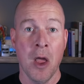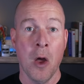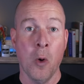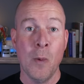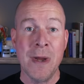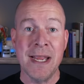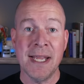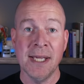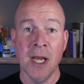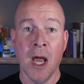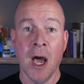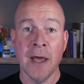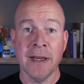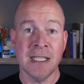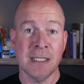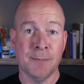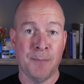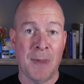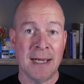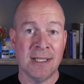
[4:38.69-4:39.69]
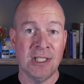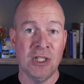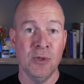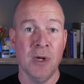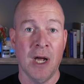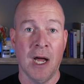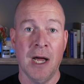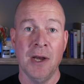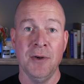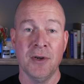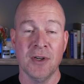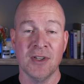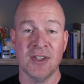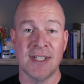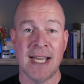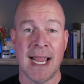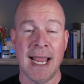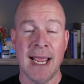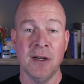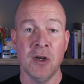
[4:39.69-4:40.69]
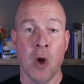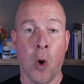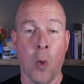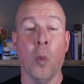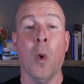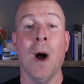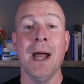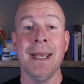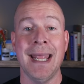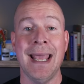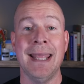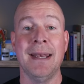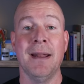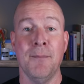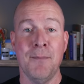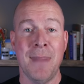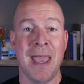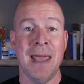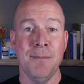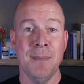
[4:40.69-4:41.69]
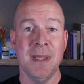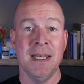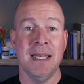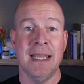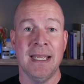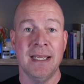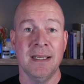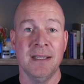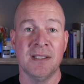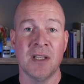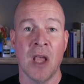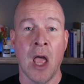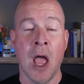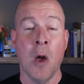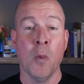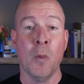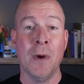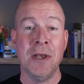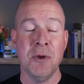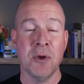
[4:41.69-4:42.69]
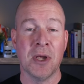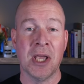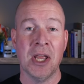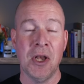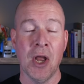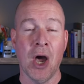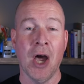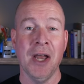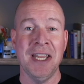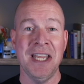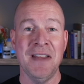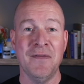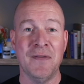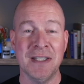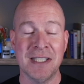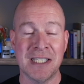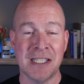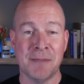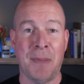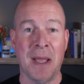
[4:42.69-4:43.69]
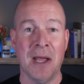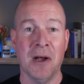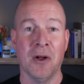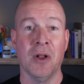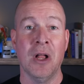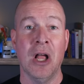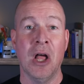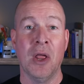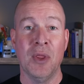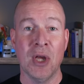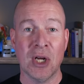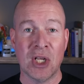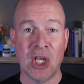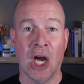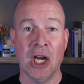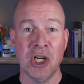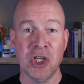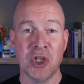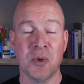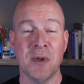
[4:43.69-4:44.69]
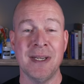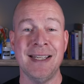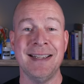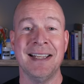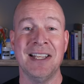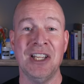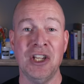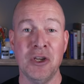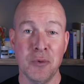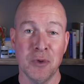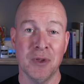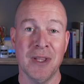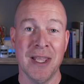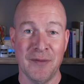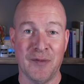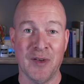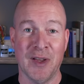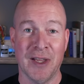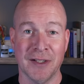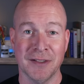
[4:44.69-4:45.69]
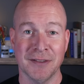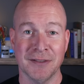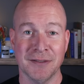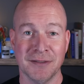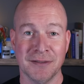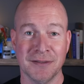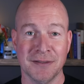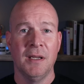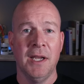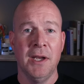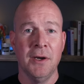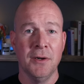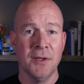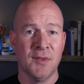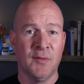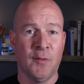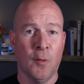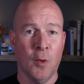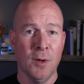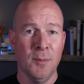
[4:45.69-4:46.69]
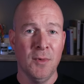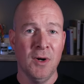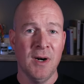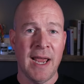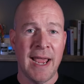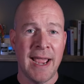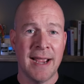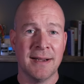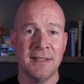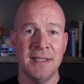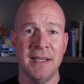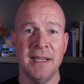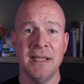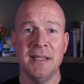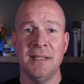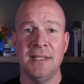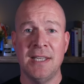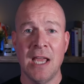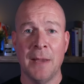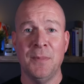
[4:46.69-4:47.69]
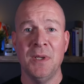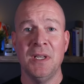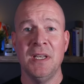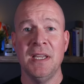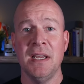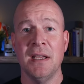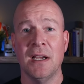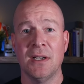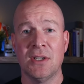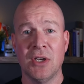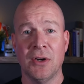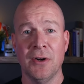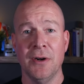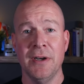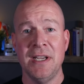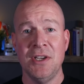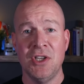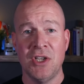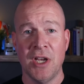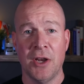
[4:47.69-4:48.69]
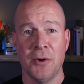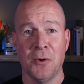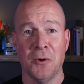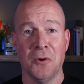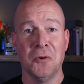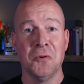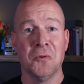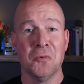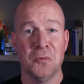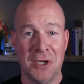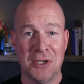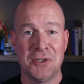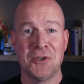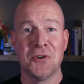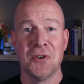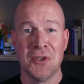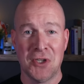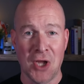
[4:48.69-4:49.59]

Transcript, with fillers: We cannot expect you to understand what an amendment is when you cannot even spell the country you live in. Here's former acting Deputy Attorney General Richard